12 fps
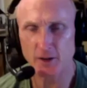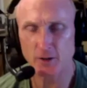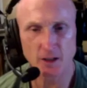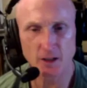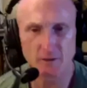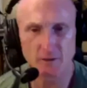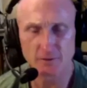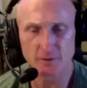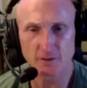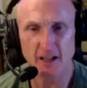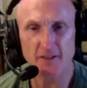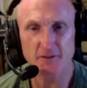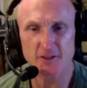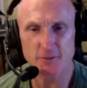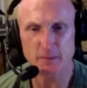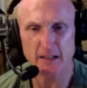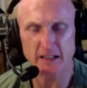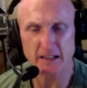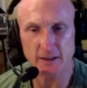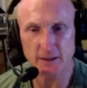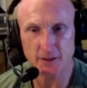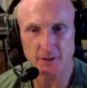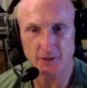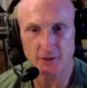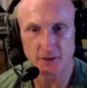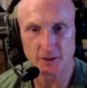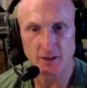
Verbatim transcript: love, life is meaningless.